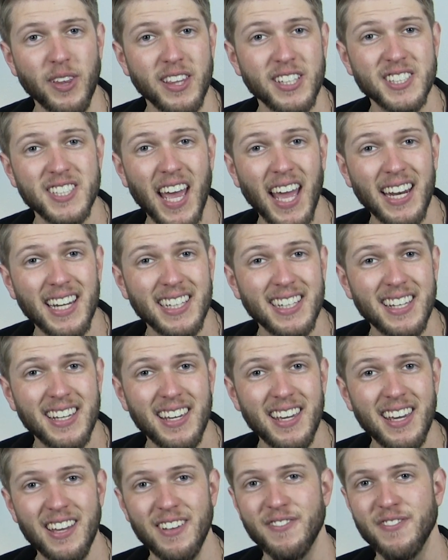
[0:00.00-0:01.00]
with
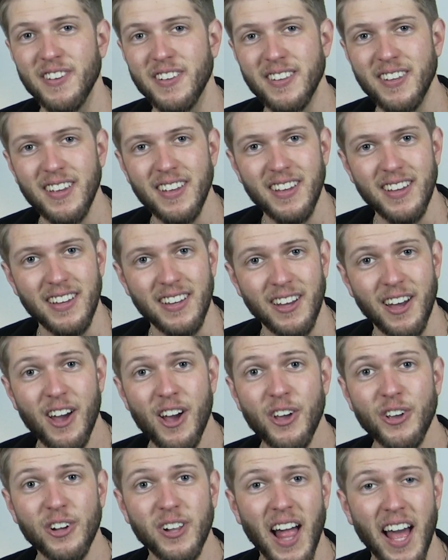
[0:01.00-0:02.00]
sanity and fatigue,
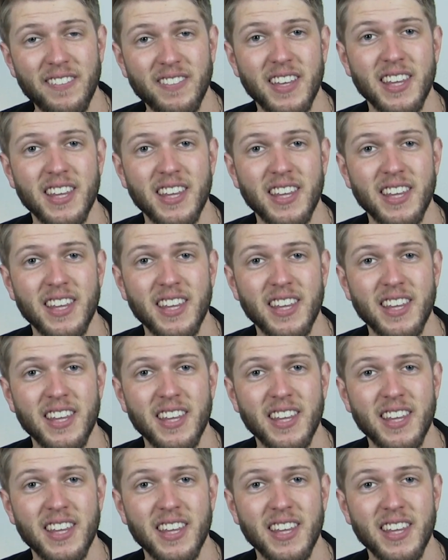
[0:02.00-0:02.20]
you'll have